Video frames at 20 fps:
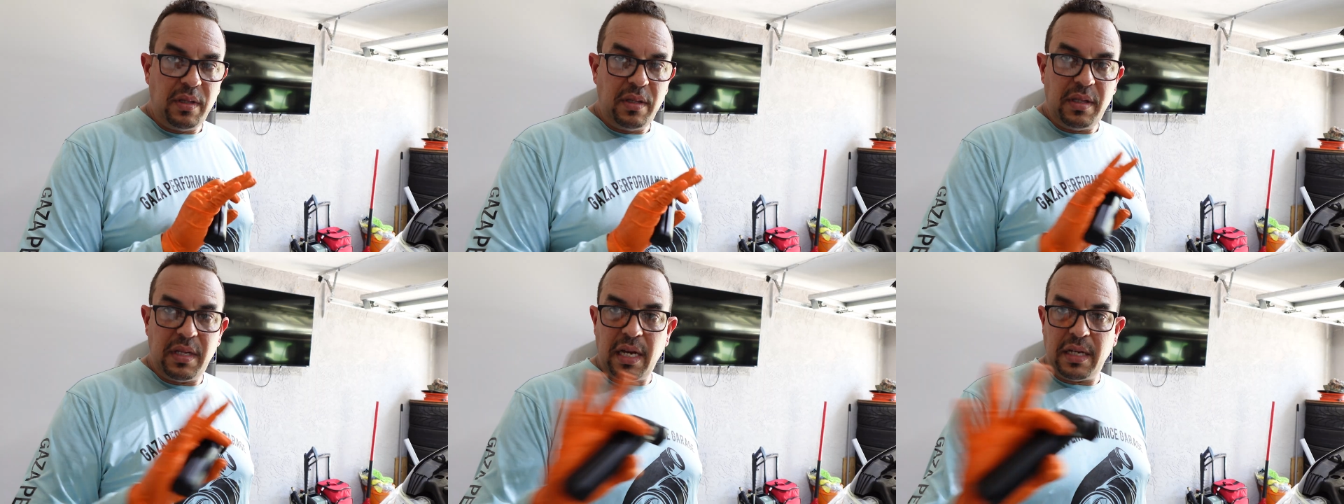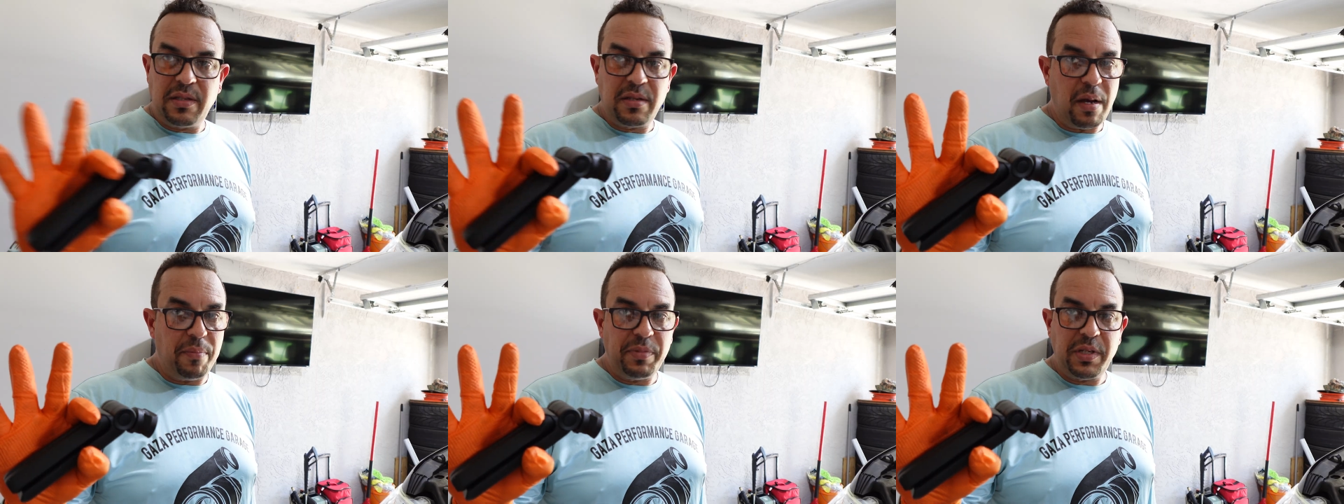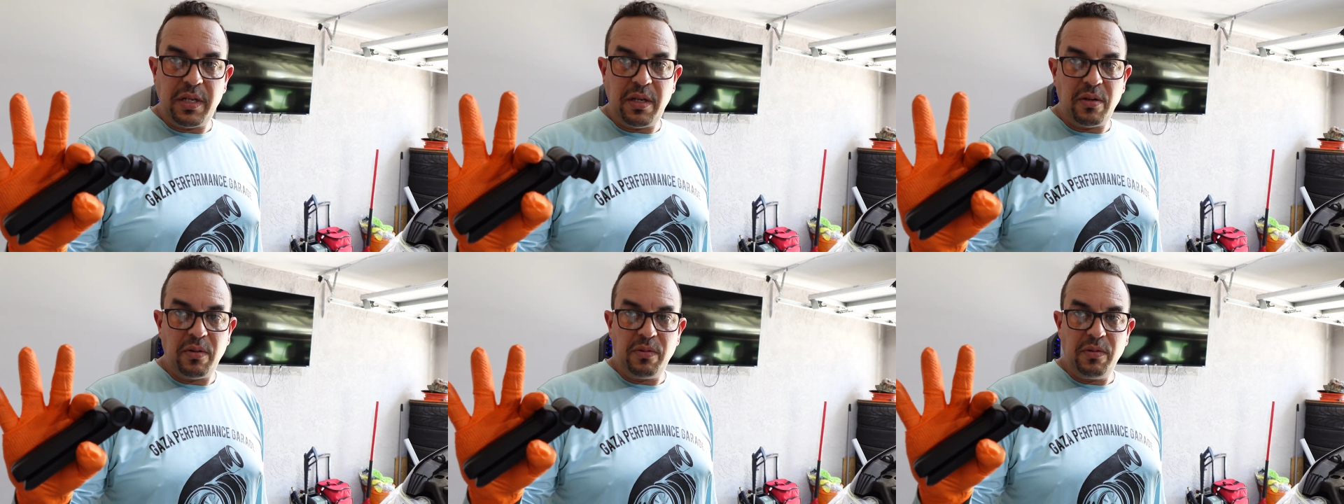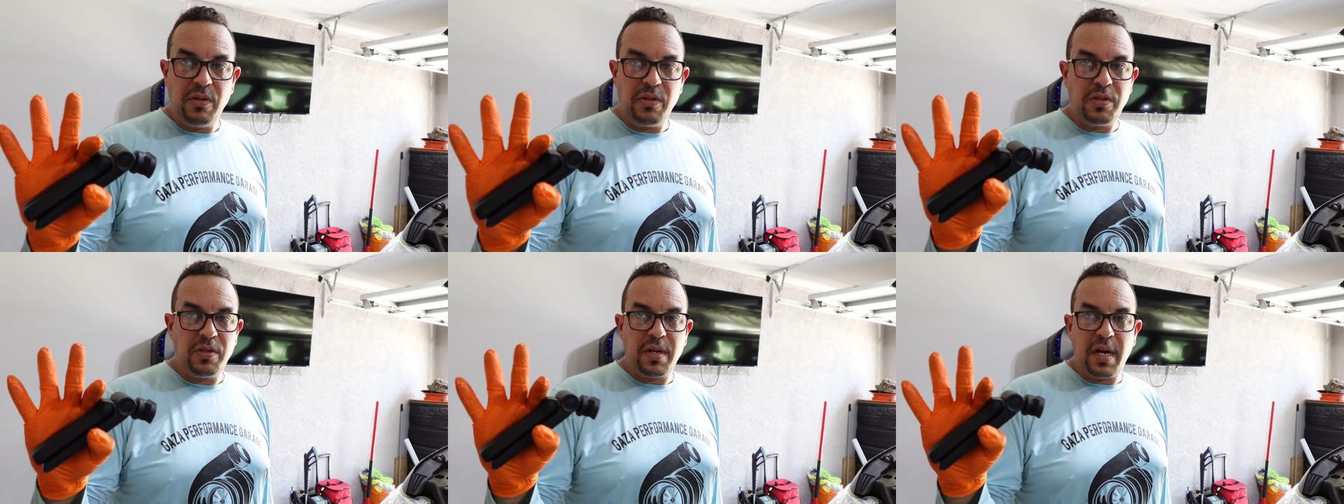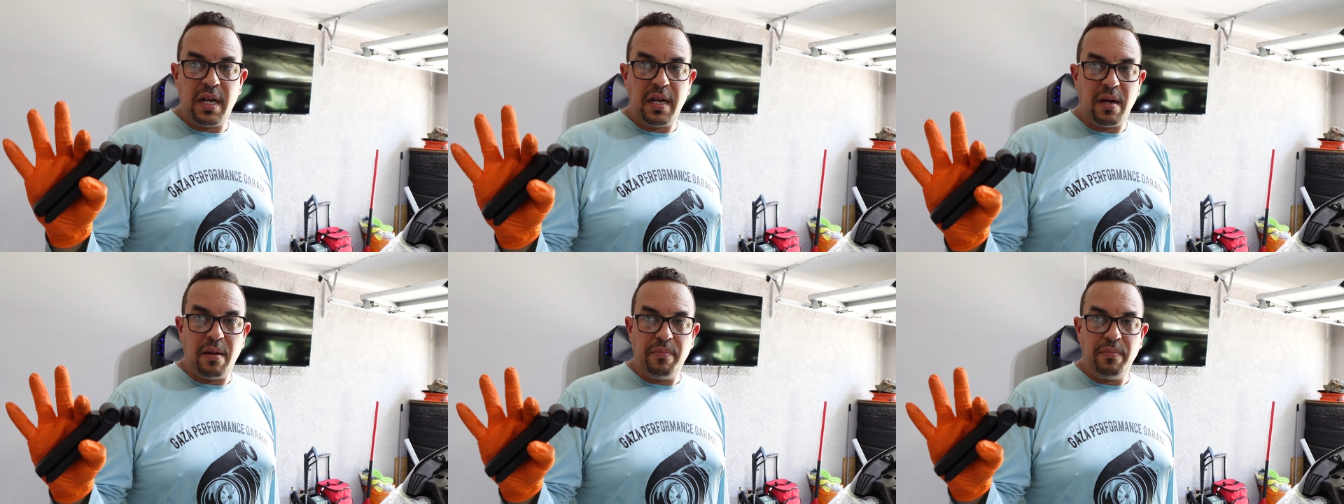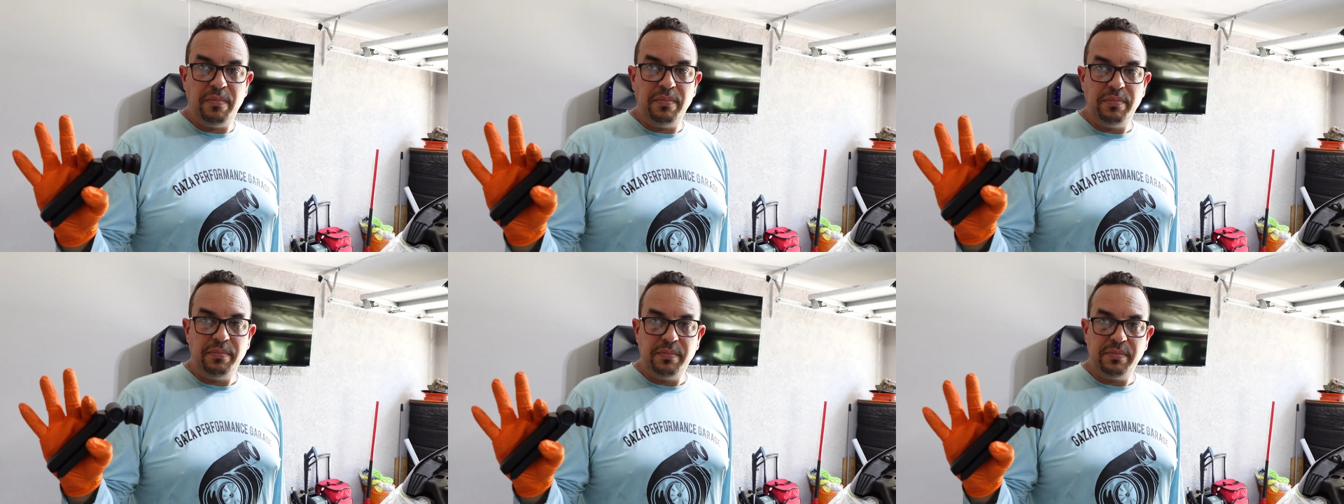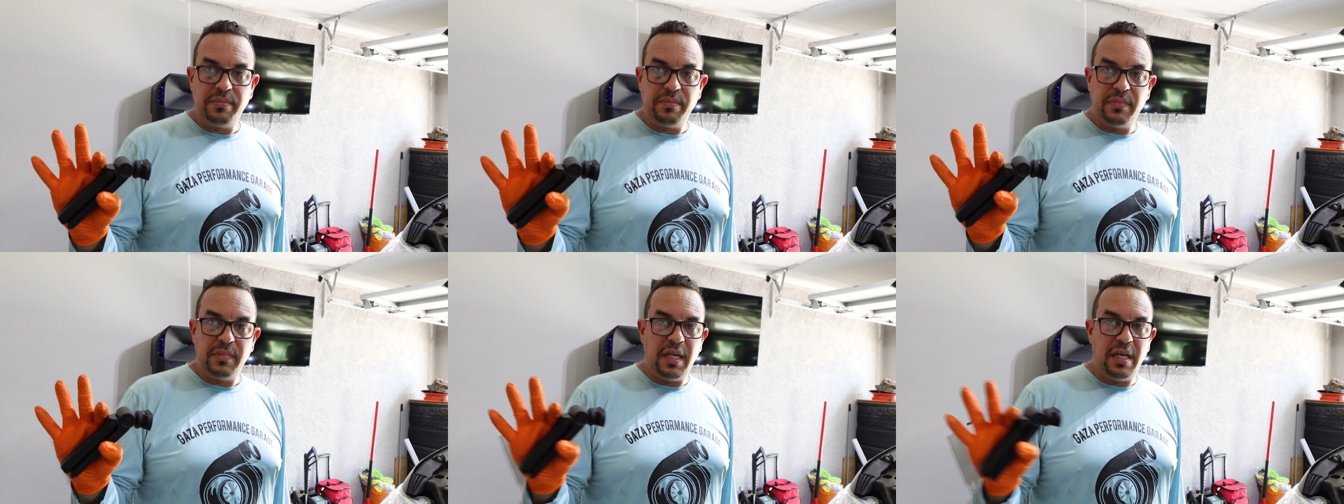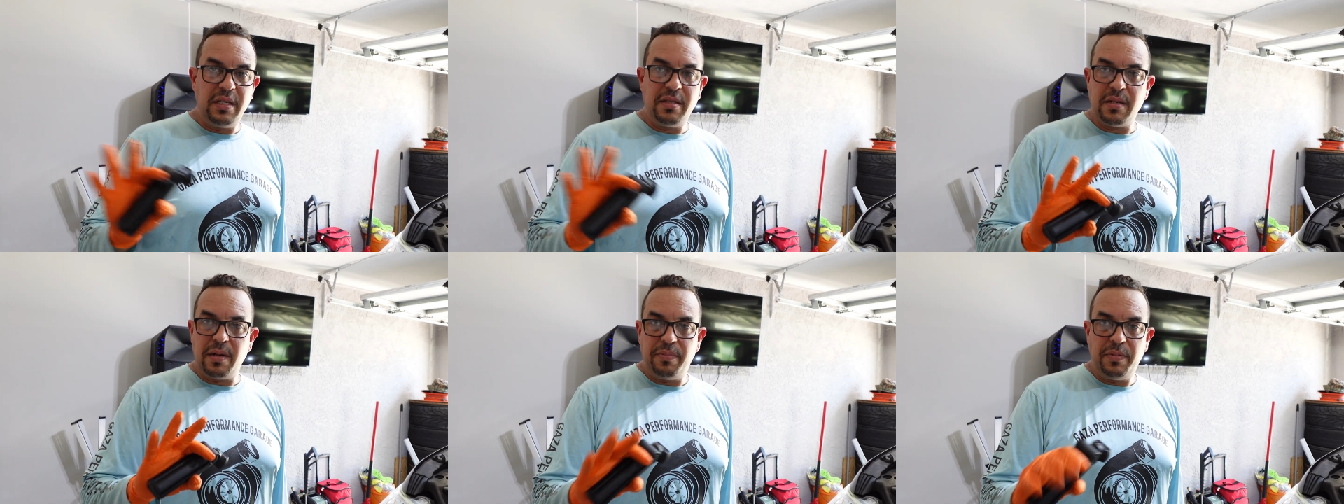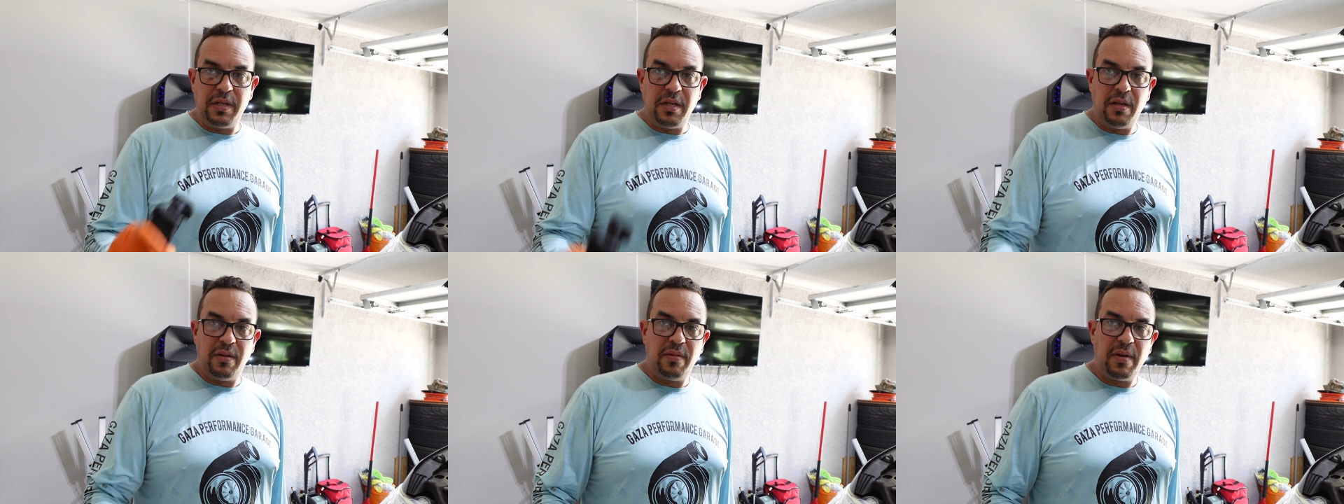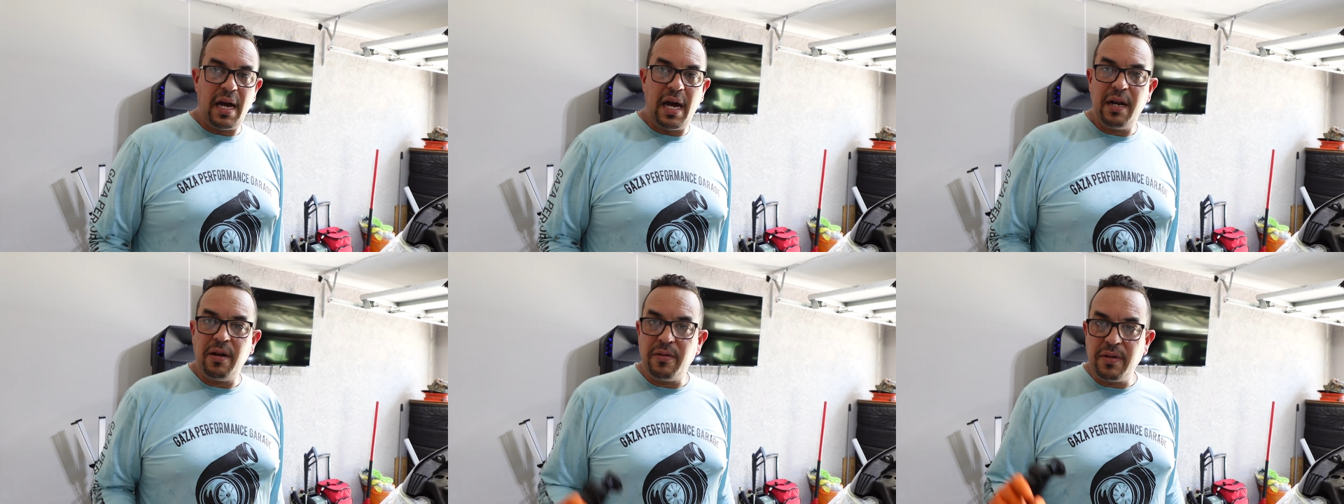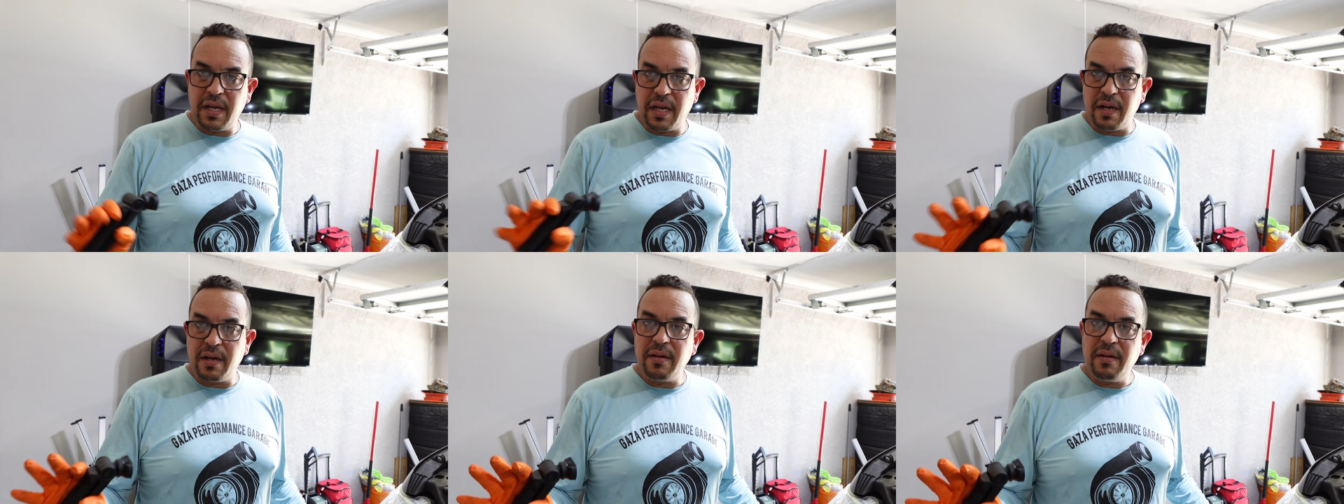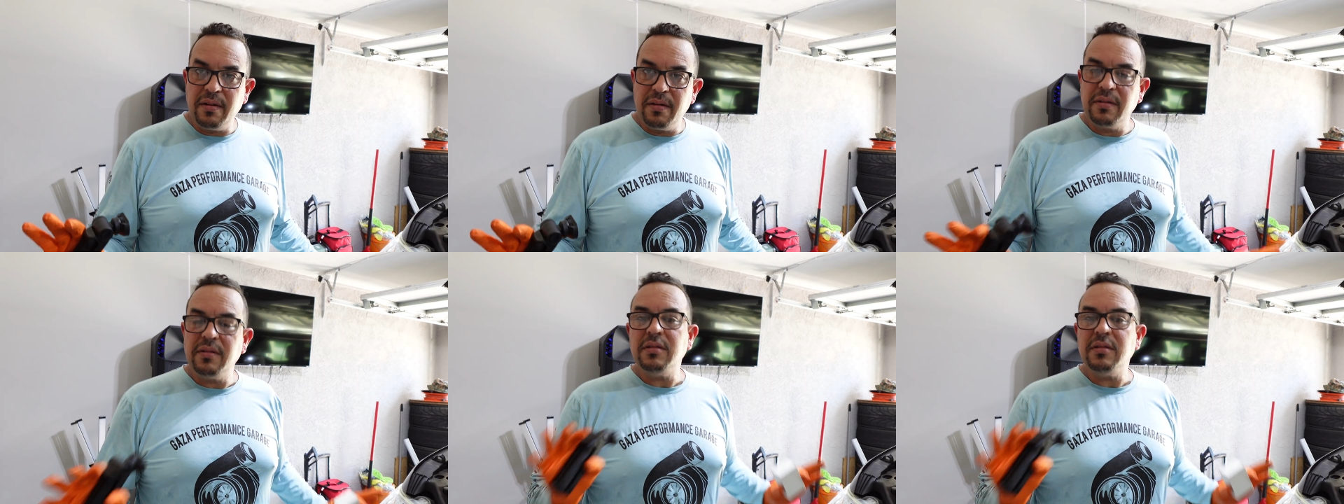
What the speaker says: It's up to you, straight up. It's up to you. I don't care.